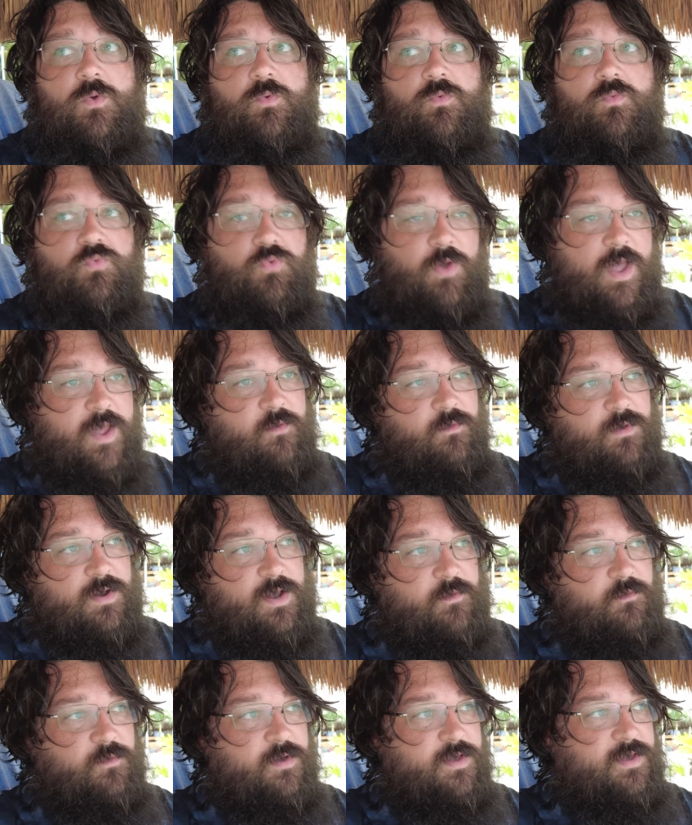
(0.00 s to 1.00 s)
Right when
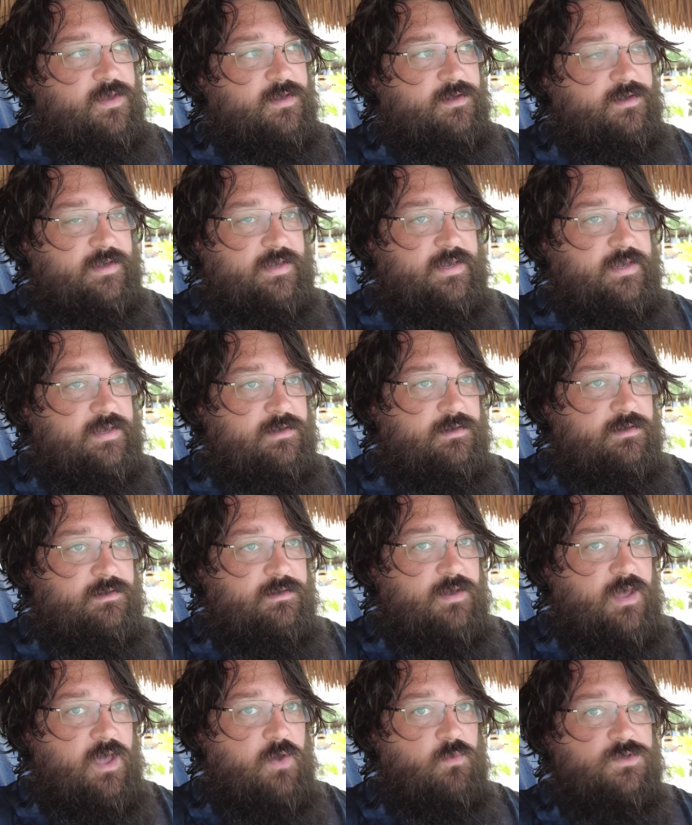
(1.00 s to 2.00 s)
I went in,
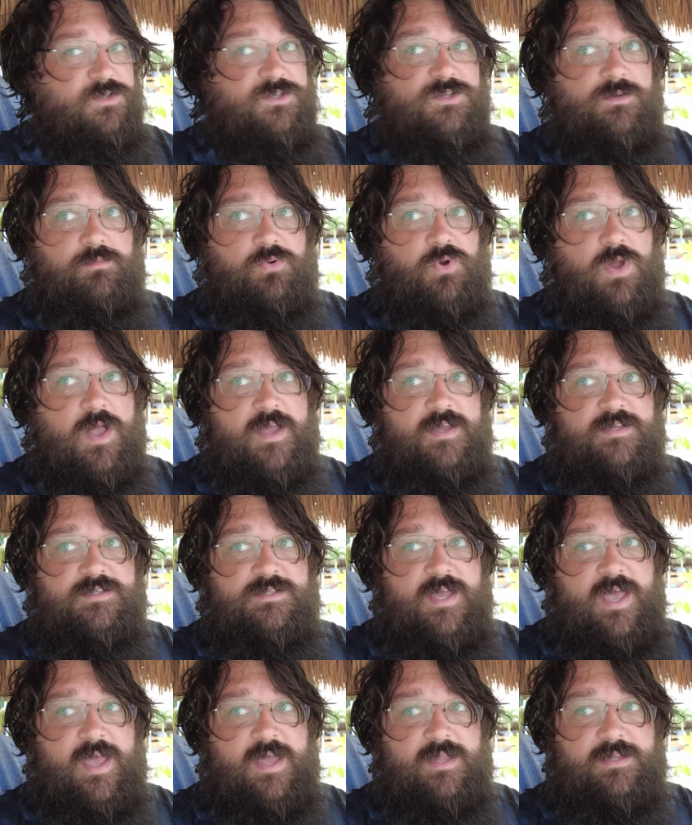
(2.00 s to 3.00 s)
I was
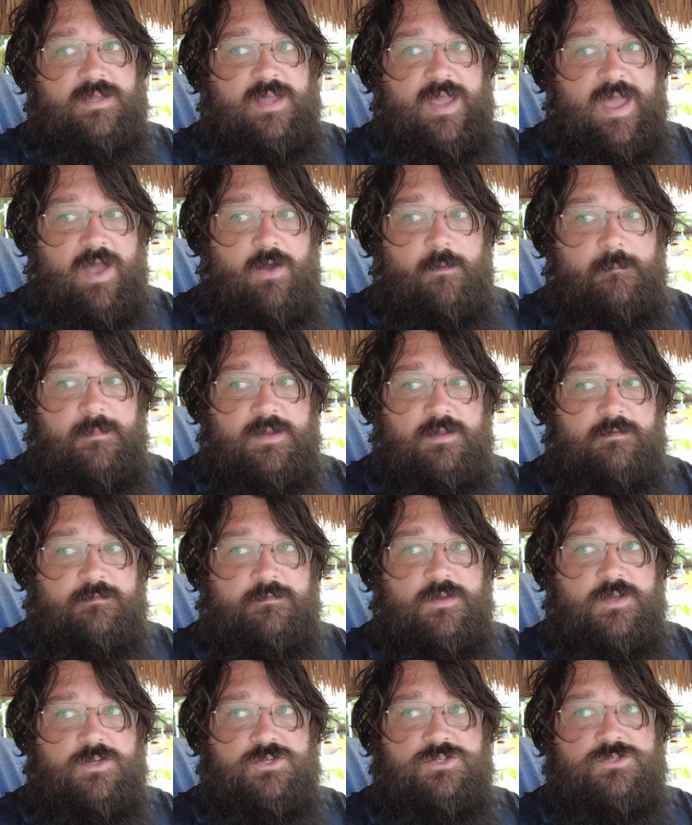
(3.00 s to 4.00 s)
surprised at how many
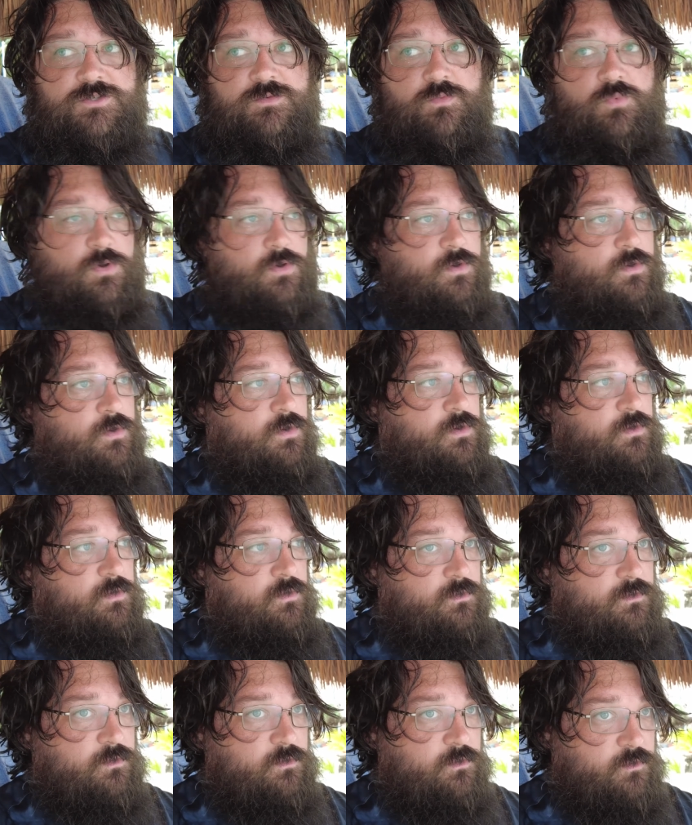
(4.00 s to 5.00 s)
fish were
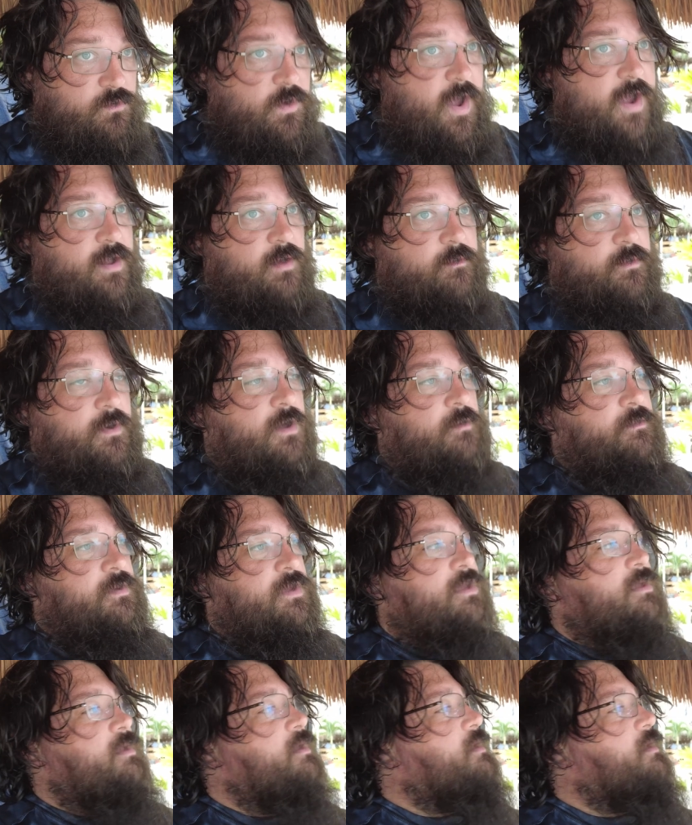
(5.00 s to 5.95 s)
right up on me.